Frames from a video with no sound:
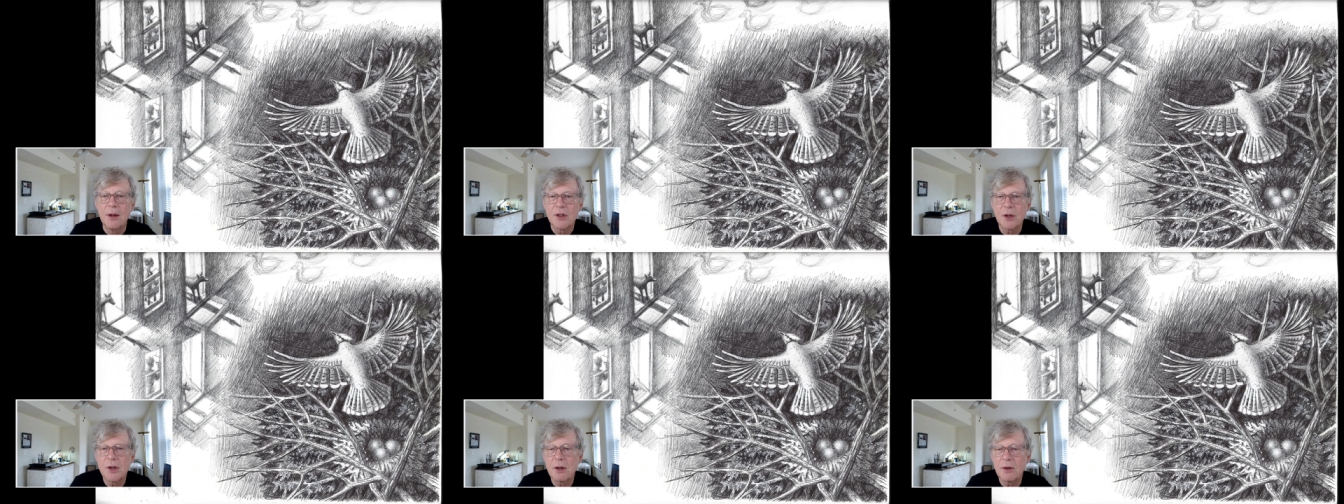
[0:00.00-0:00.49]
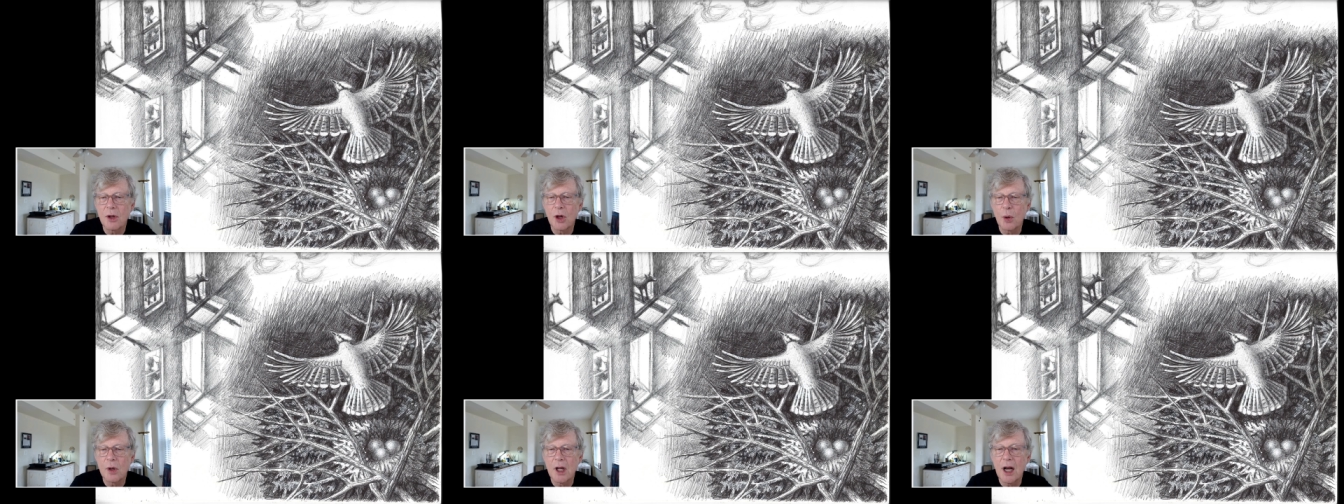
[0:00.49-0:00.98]
So here on the
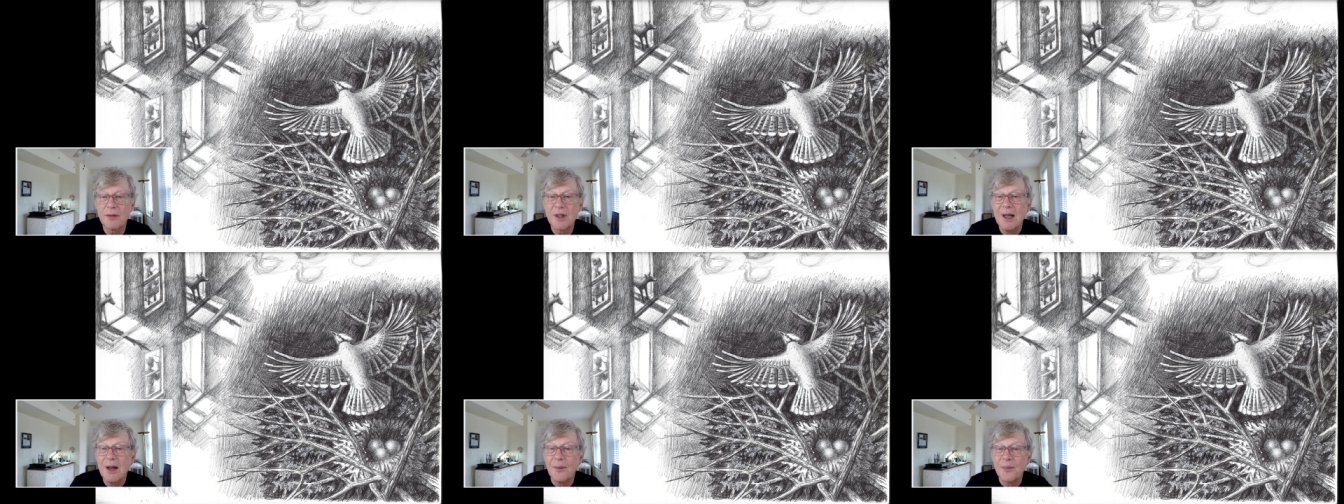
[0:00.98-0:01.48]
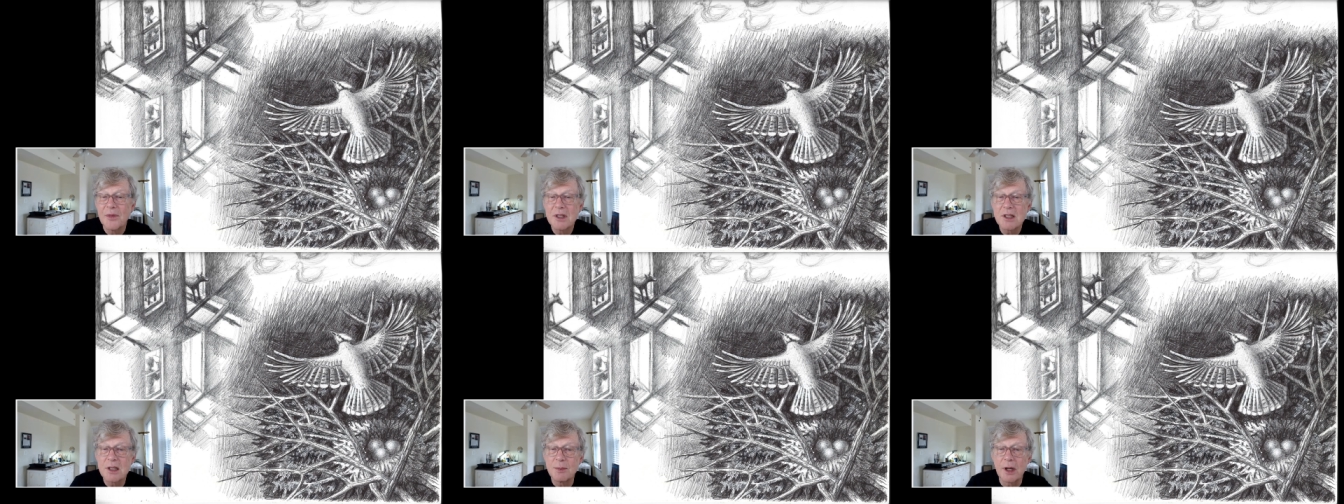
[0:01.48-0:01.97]
lower left,
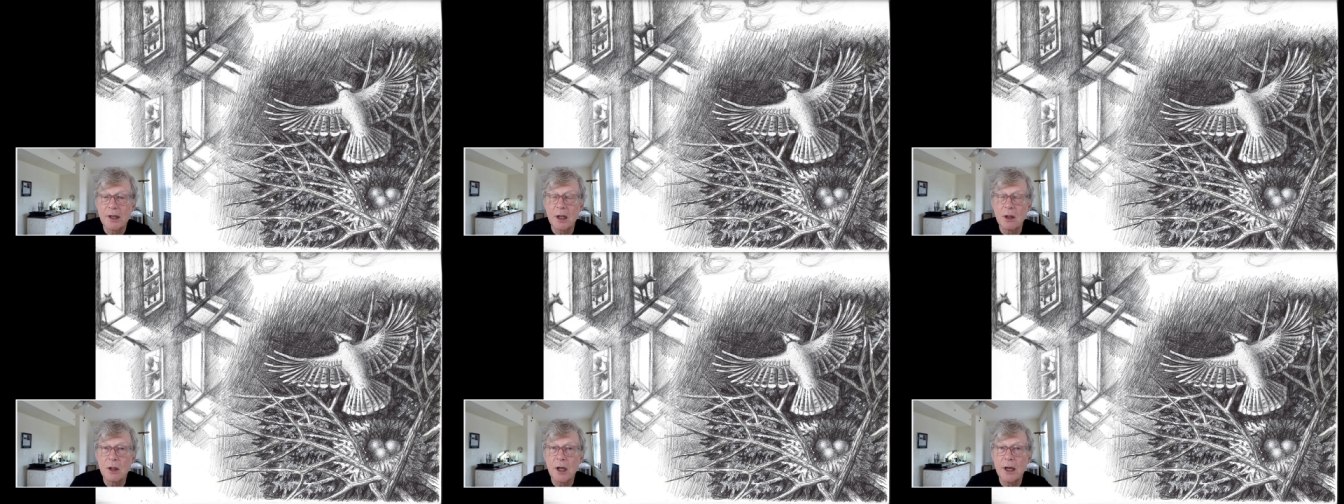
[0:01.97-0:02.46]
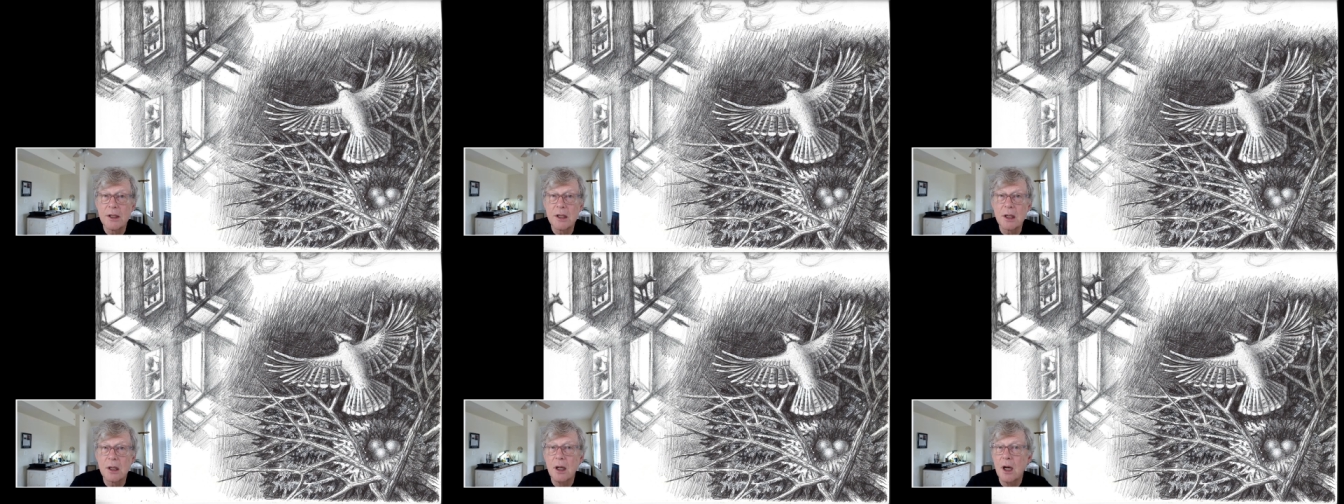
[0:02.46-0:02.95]
this seemed like a good
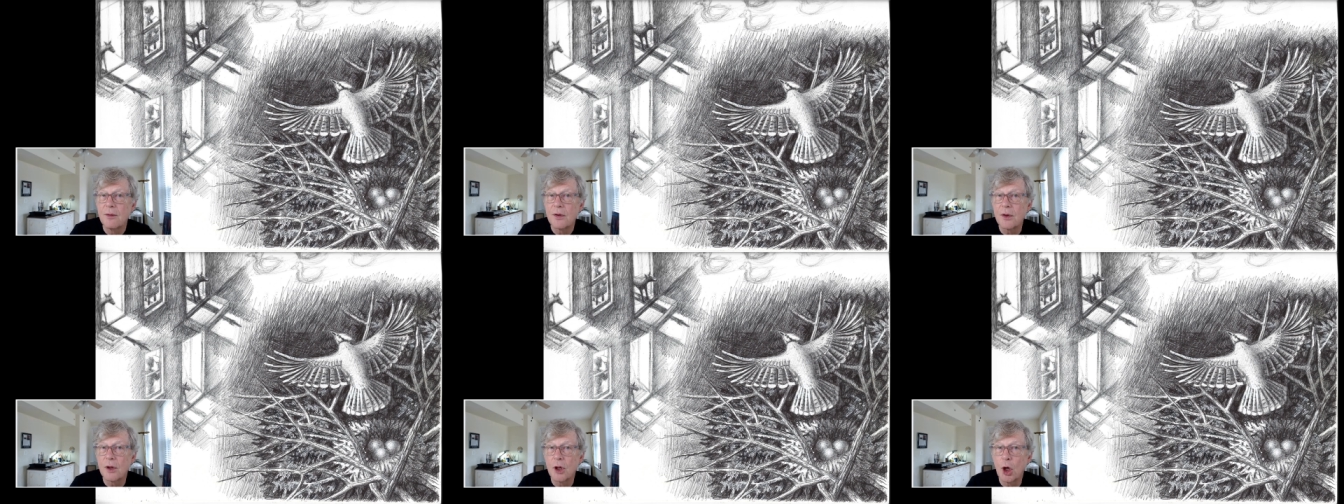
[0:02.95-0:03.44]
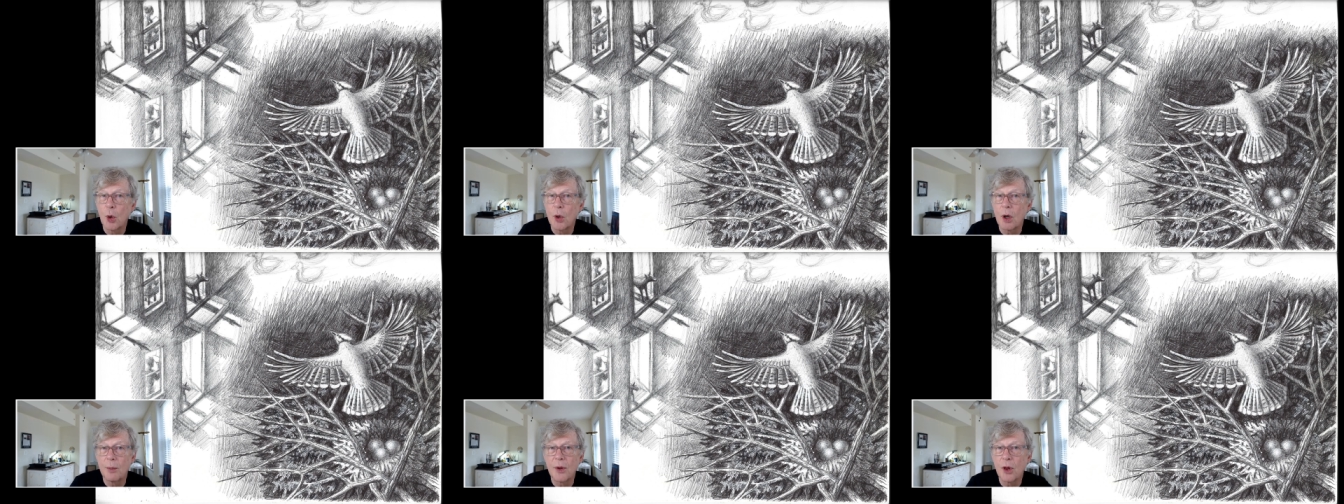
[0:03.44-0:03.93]
idea for the
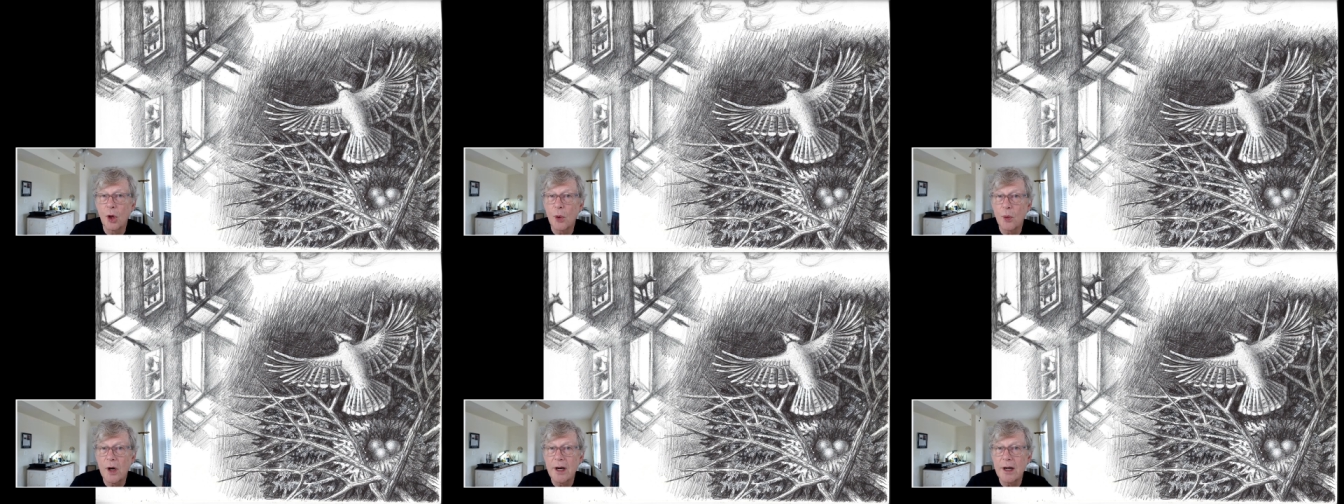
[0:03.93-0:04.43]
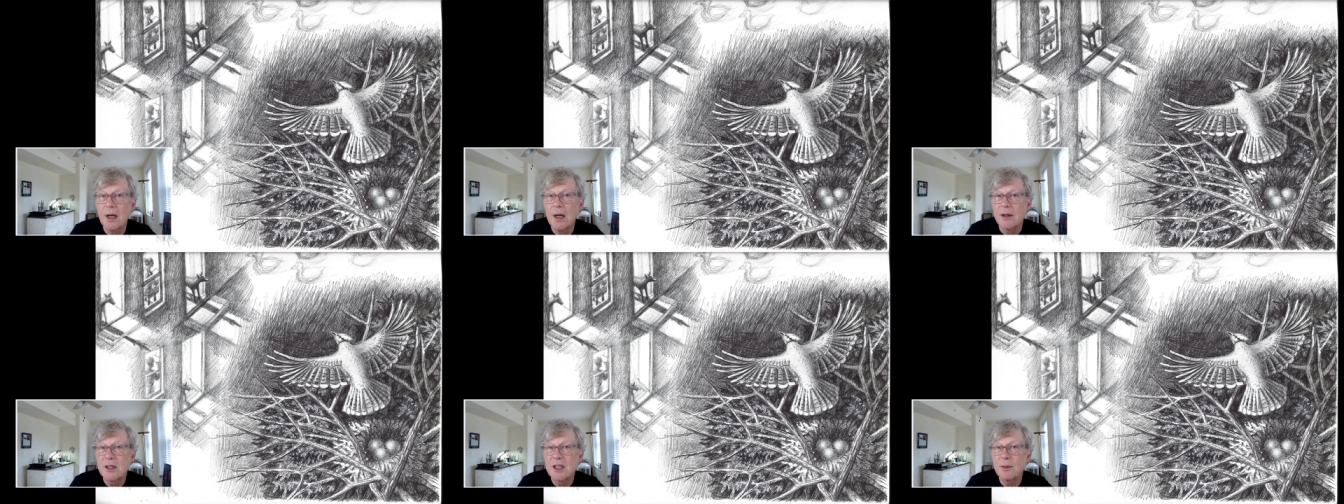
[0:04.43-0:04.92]
lower, or the lower right.
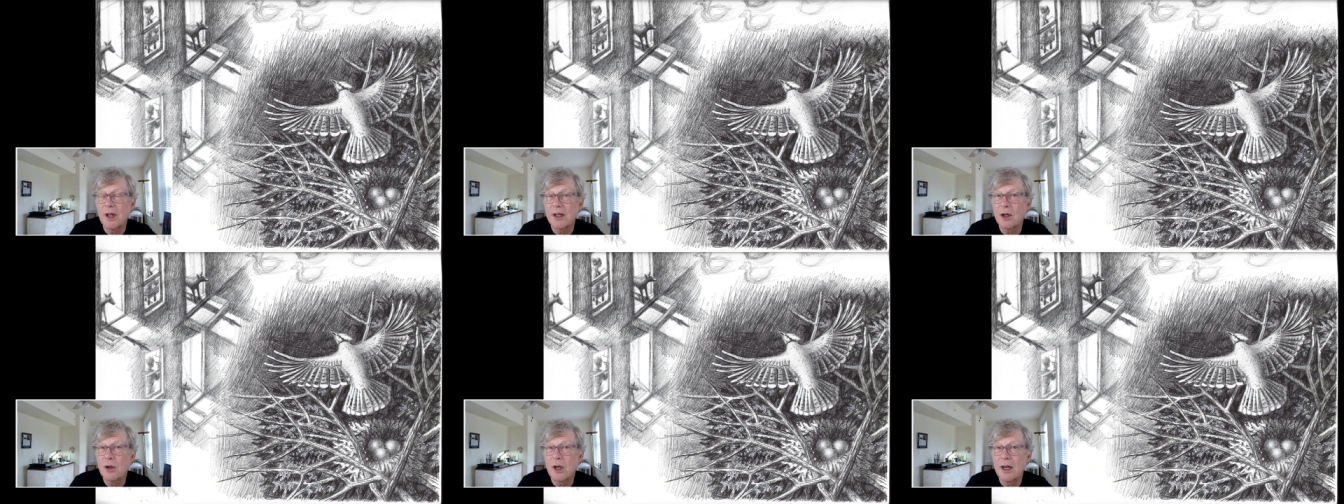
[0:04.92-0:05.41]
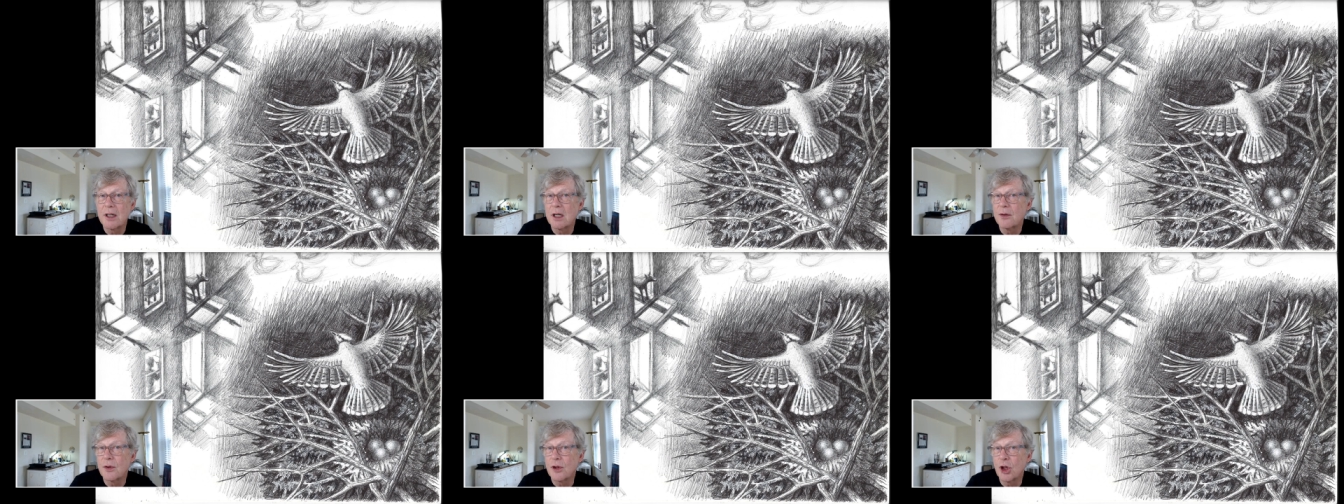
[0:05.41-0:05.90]
This seemed like a good
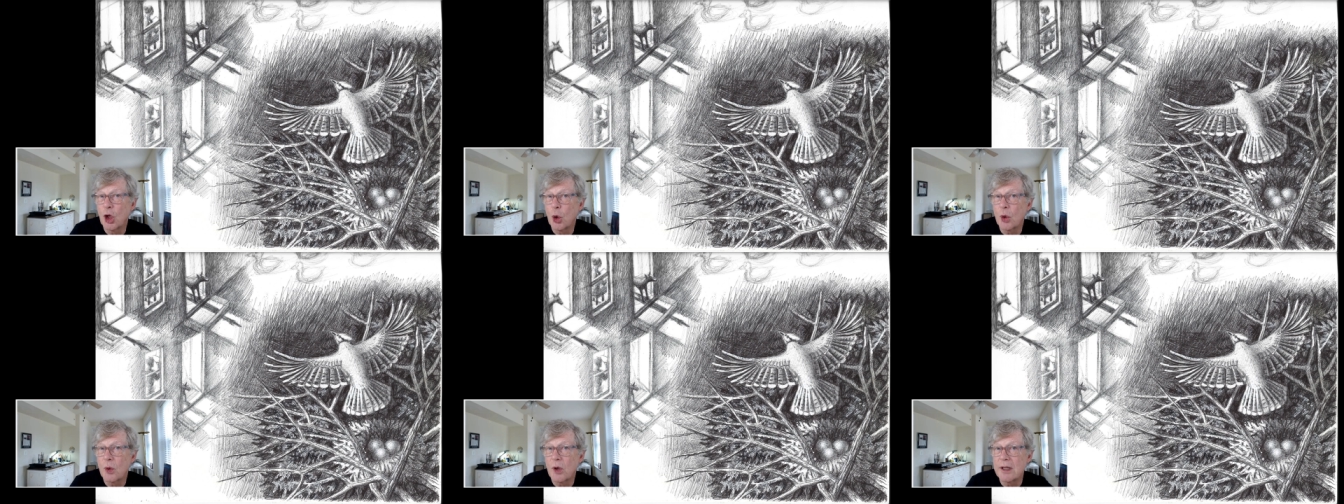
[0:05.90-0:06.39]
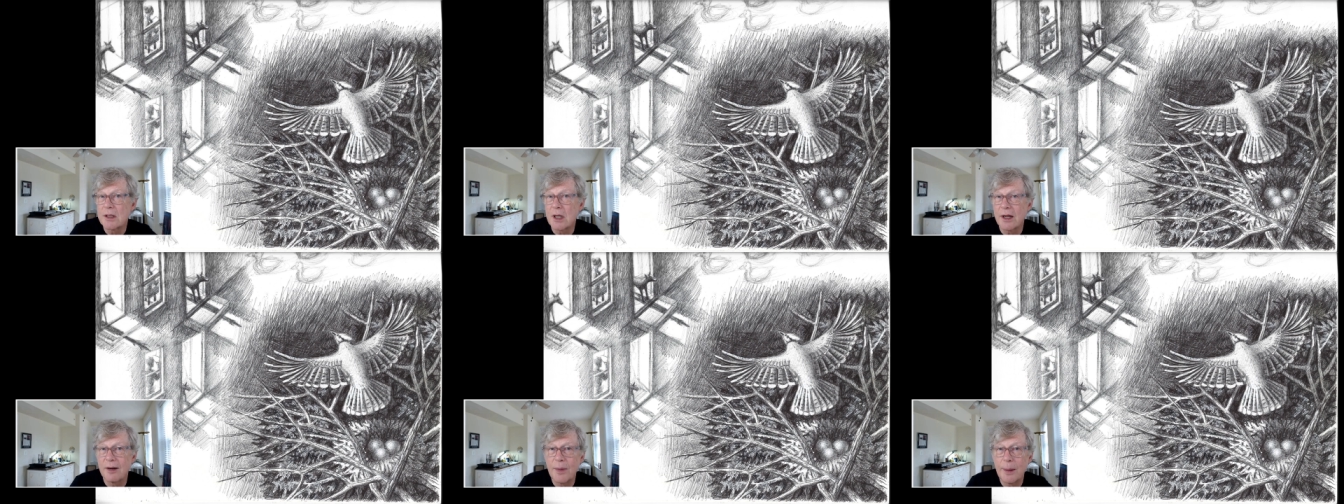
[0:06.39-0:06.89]
idea for the lower right
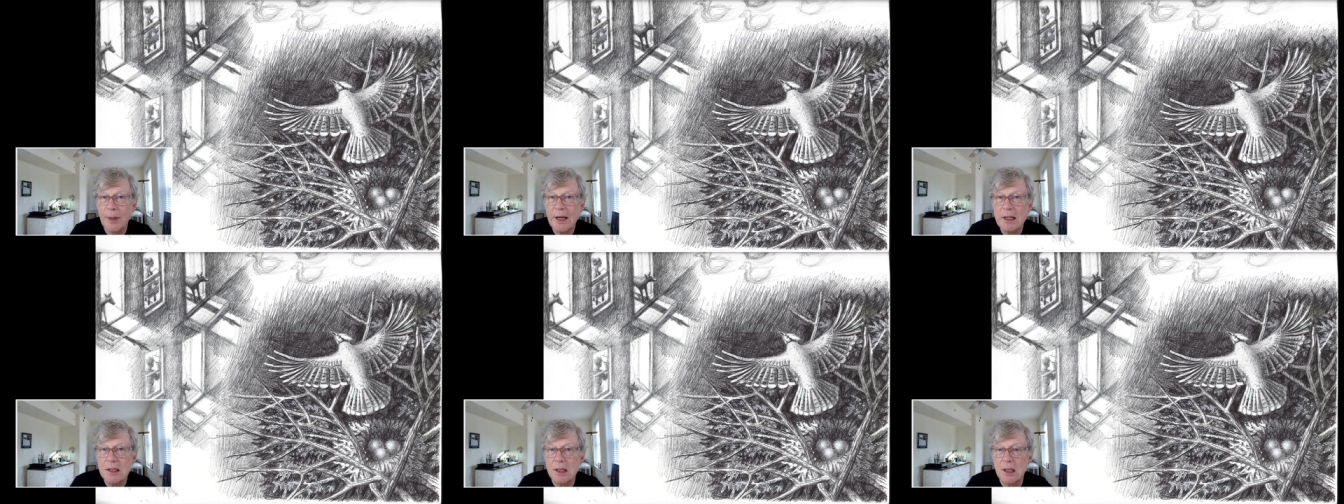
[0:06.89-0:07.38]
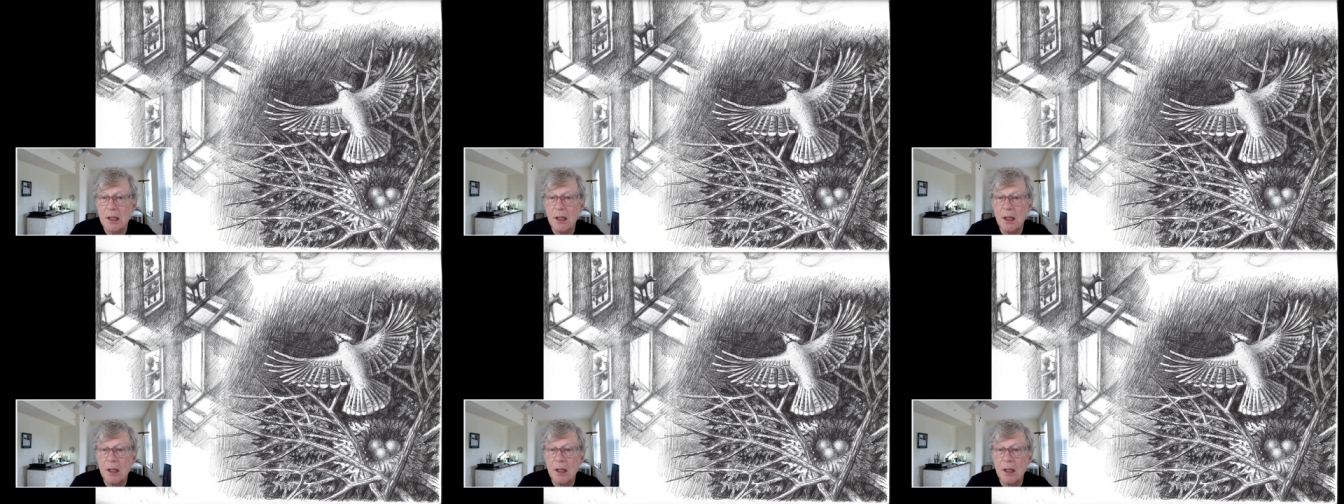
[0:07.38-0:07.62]
side of my painting.